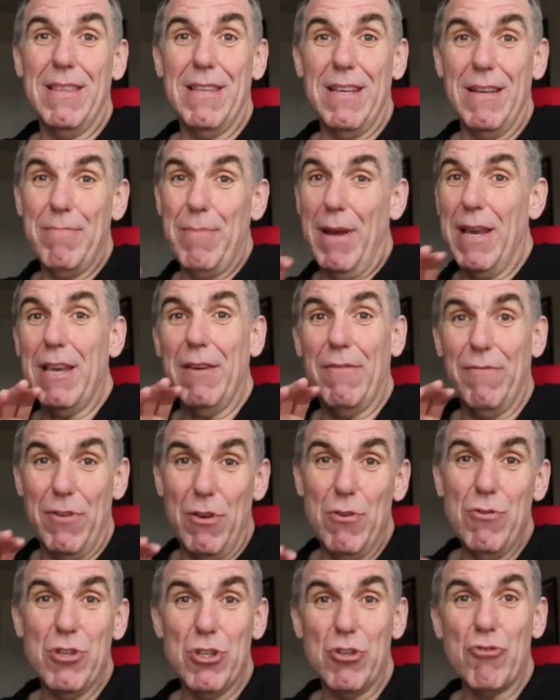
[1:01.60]
did make a
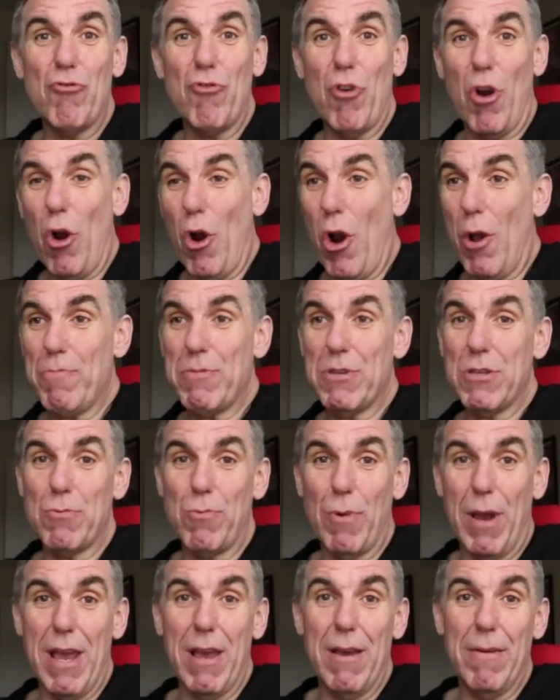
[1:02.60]
few screw-ups
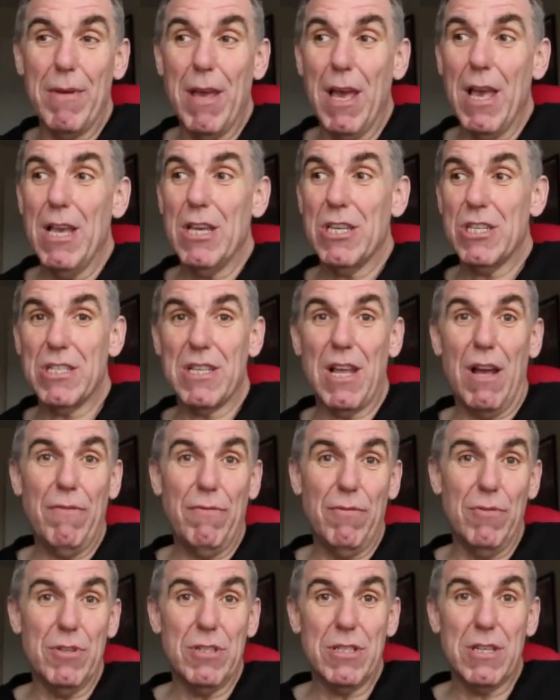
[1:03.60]
where
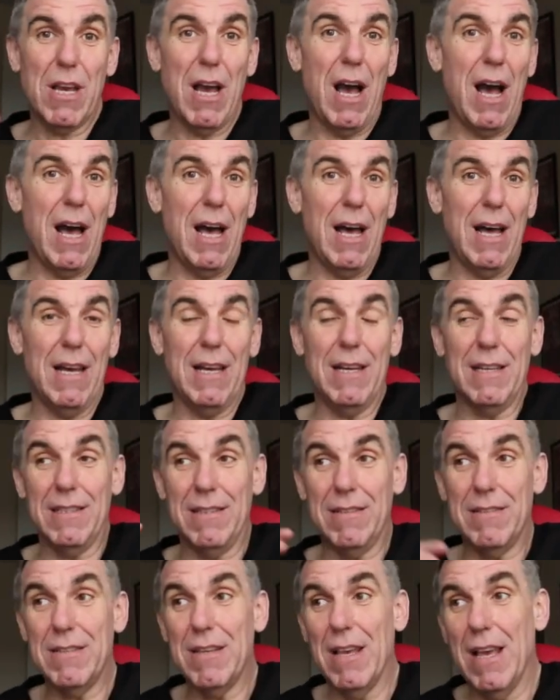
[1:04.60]
stuff was cut
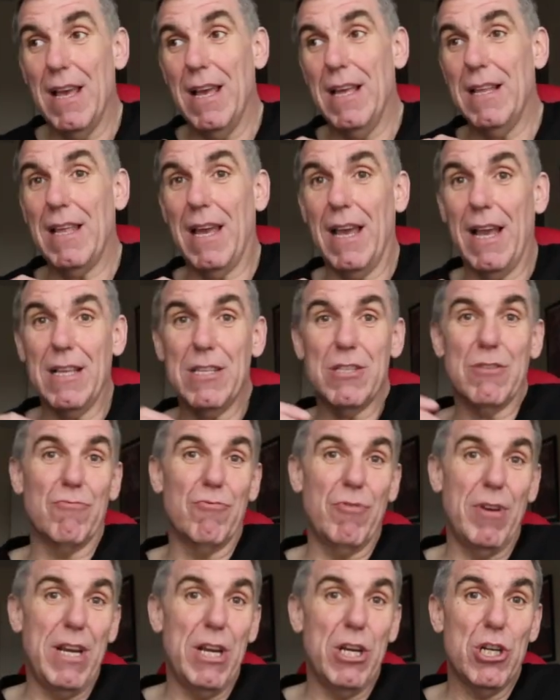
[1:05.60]
and they had to
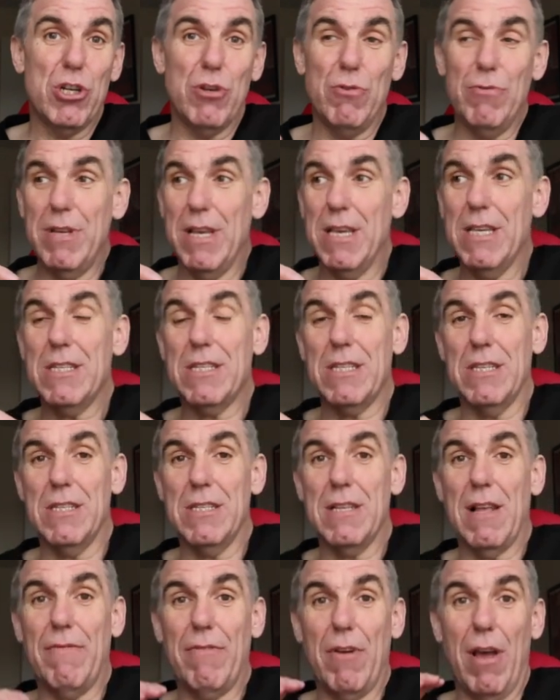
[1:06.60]
reissue discs and
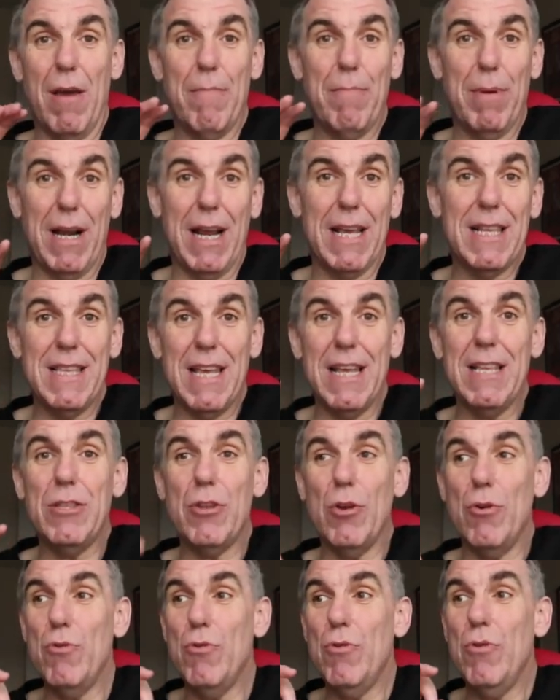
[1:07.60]
stuff like that, but they did
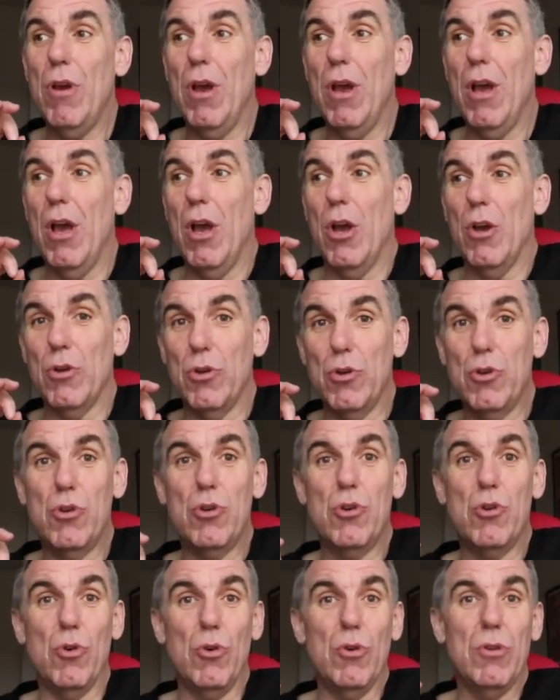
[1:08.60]
do
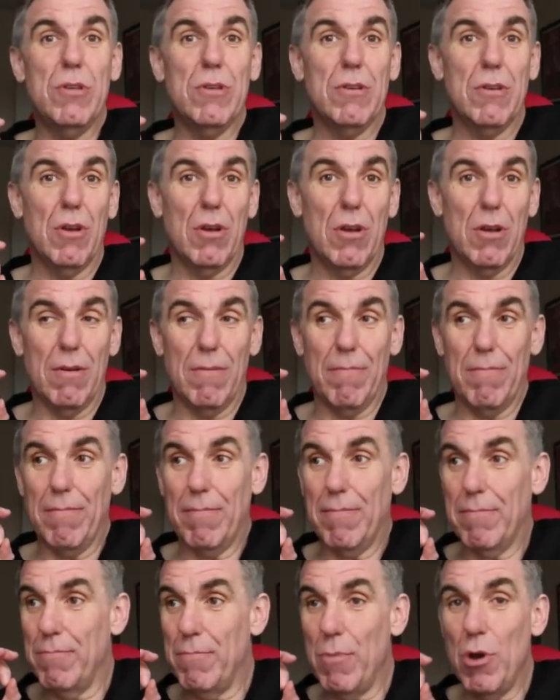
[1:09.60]
good
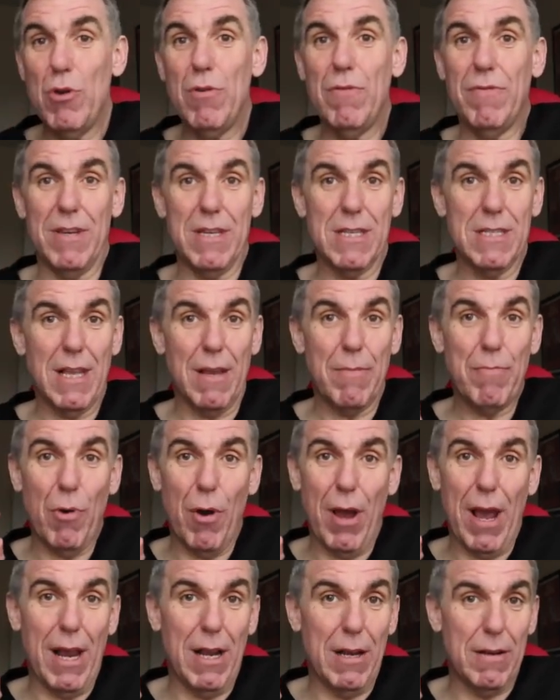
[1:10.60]
movies. They
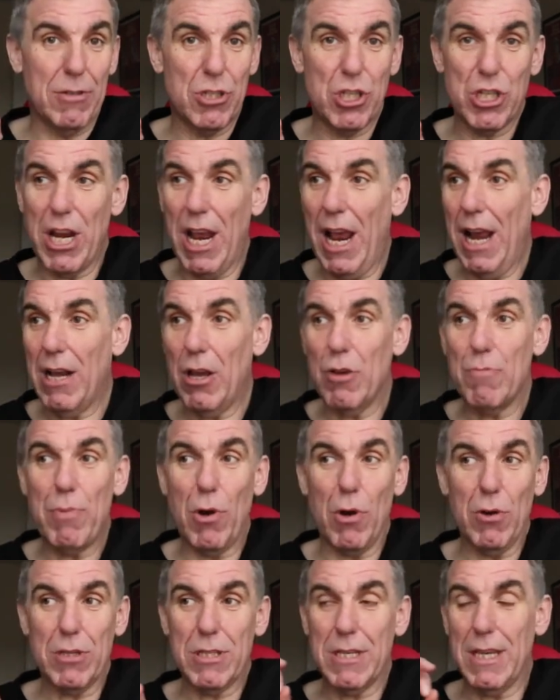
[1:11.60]
put out giallo
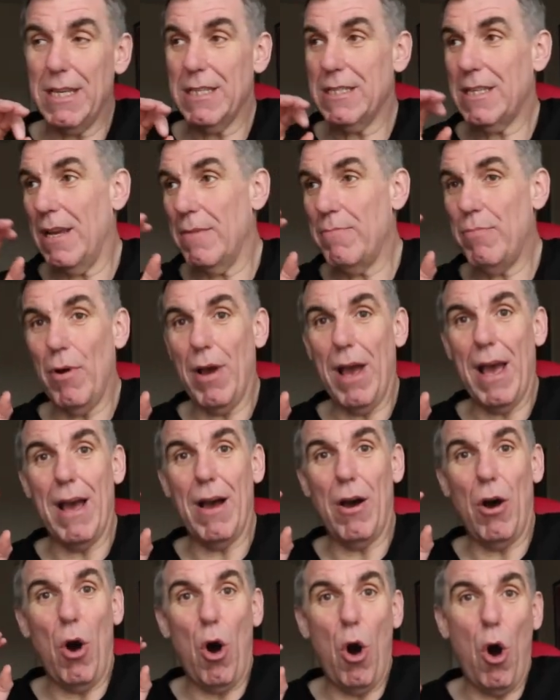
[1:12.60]
box sets, they put
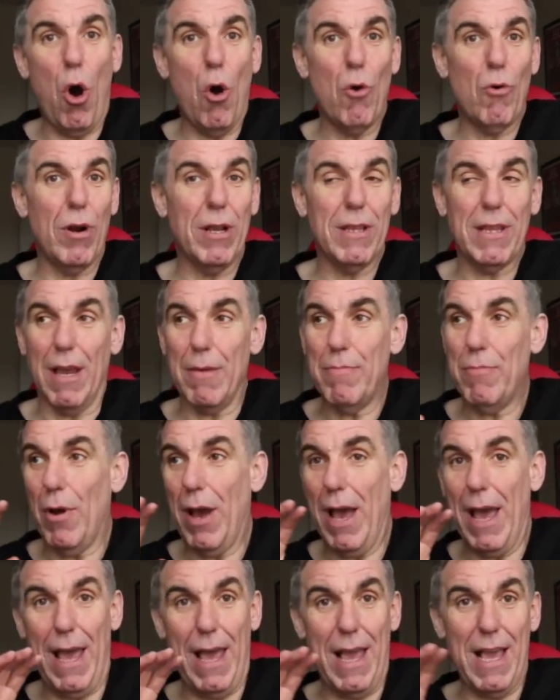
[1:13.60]
out horror, they put
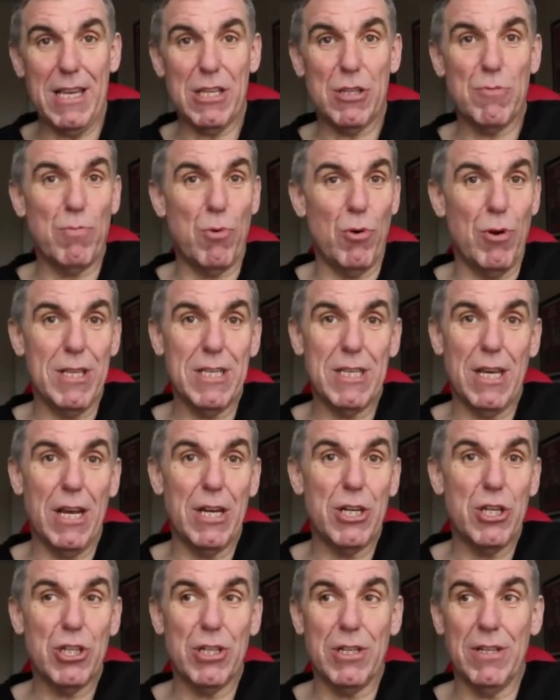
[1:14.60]
out
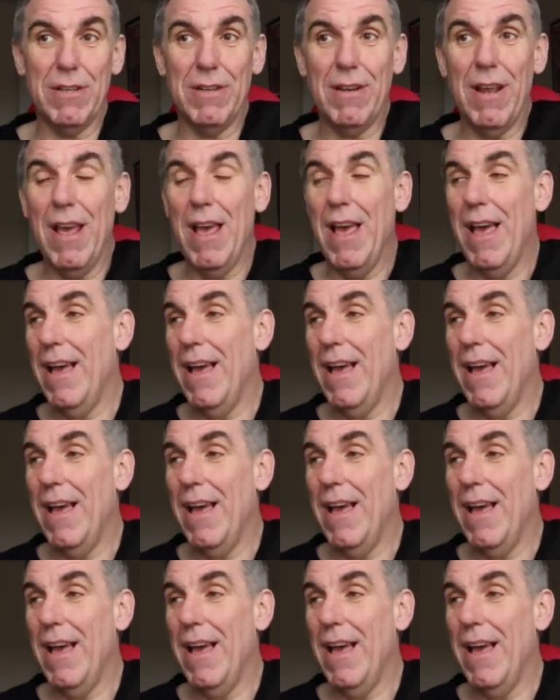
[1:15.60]
exploitation,